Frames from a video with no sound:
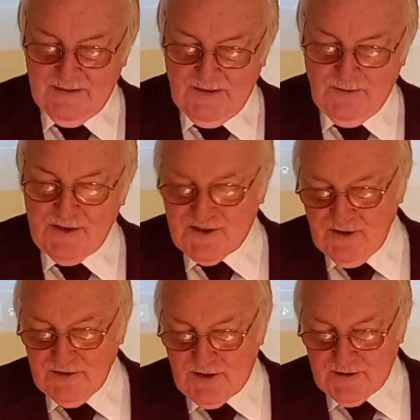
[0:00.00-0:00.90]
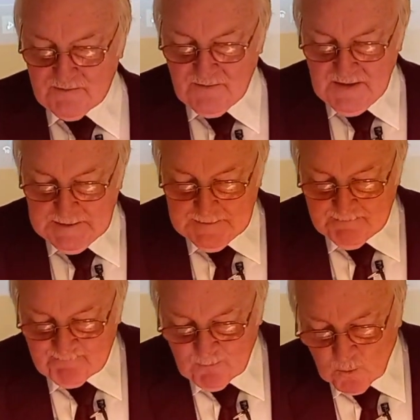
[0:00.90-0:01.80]
We still got
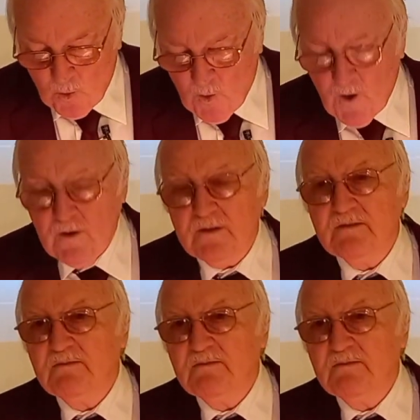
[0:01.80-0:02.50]
war.